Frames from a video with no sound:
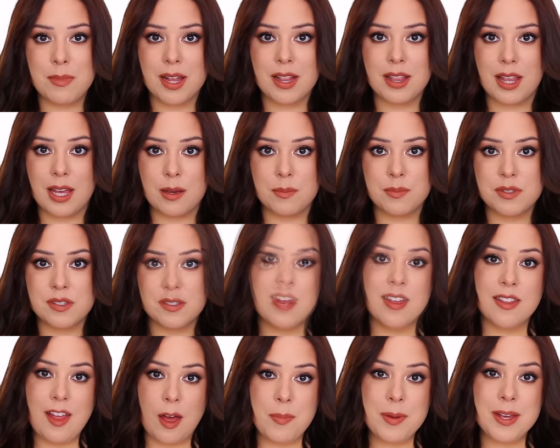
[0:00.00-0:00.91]
my lips.
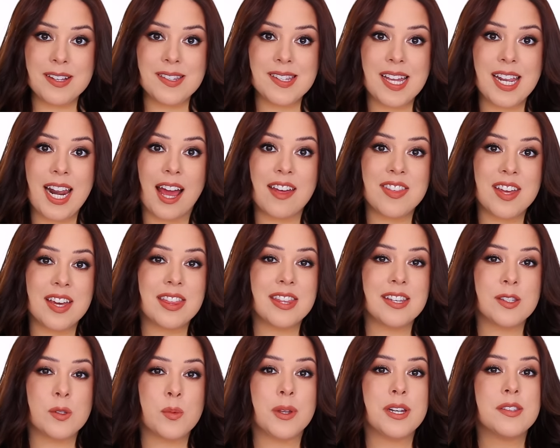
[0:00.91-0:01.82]
That being said, I think
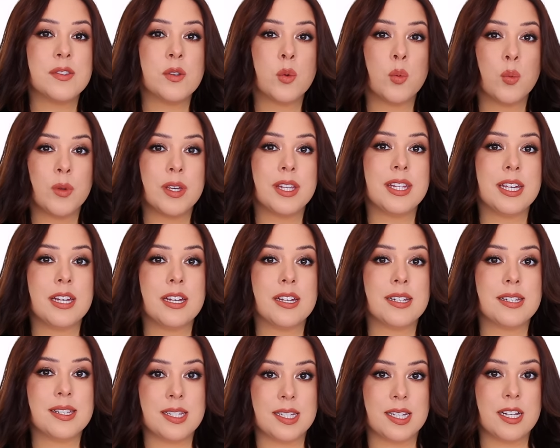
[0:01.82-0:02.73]
this one is a really
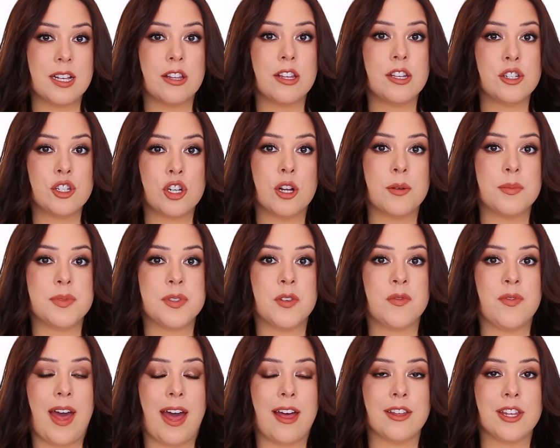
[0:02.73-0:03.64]
good deal in terms
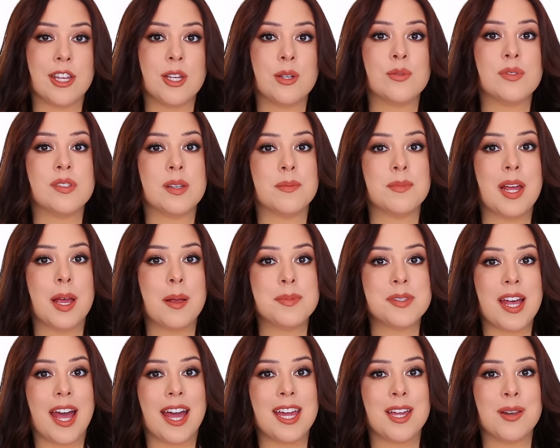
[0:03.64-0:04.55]
of value.
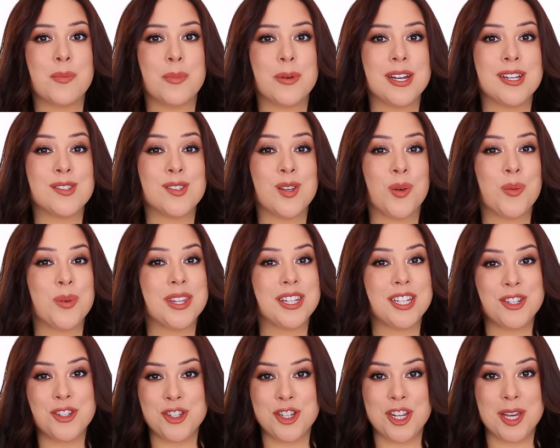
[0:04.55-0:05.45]
Sometimes high-end brands are
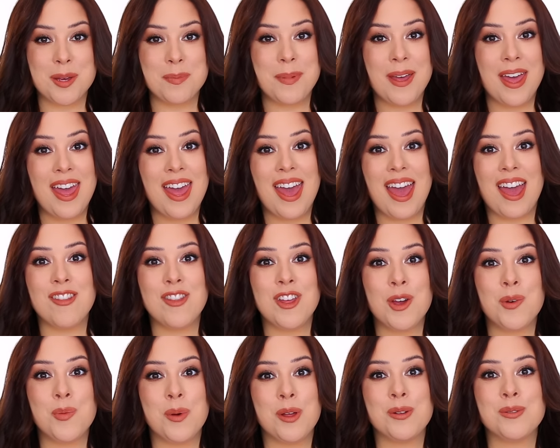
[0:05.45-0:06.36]
really cheap and
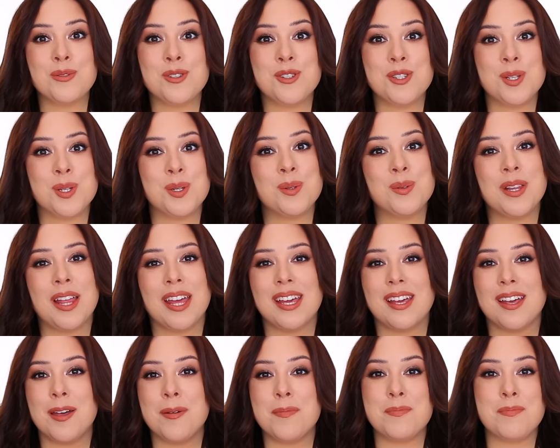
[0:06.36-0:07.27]
they won't do
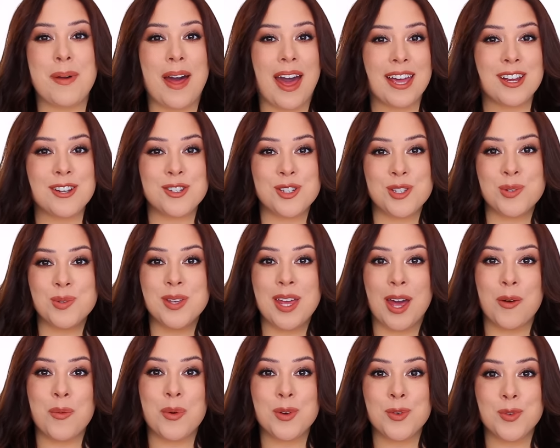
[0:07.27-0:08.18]
like a buy two
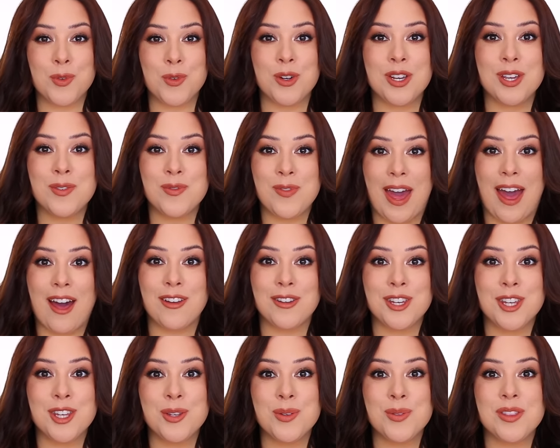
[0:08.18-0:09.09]
get one free
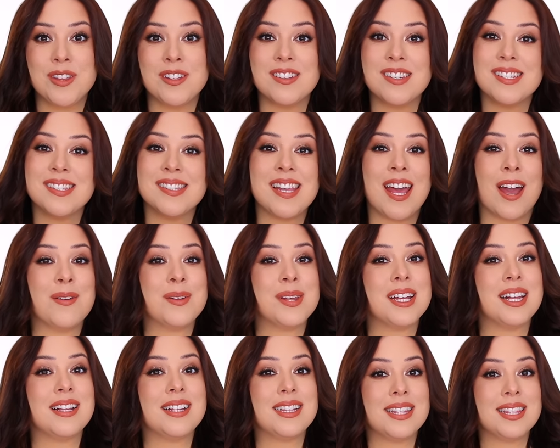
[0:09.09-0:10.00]
value. They'll discount
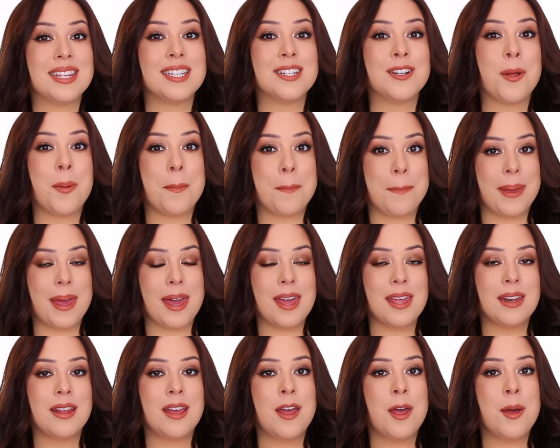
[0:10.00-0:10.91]
it a little
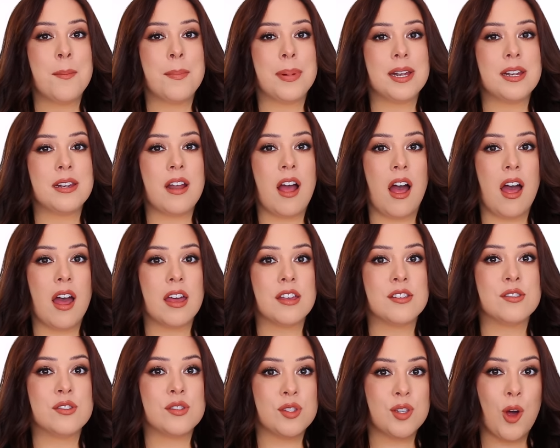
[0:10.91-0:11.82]
bit, but
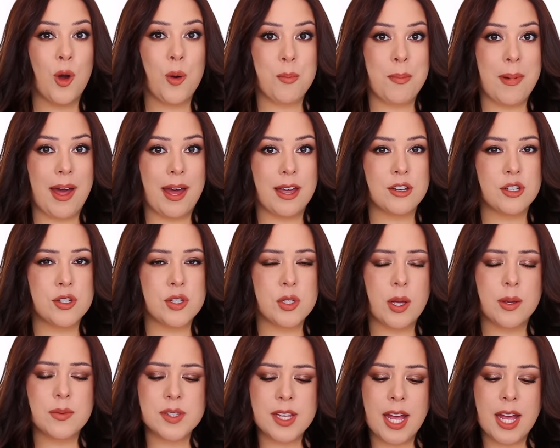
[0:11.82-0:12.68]
not so much. So I was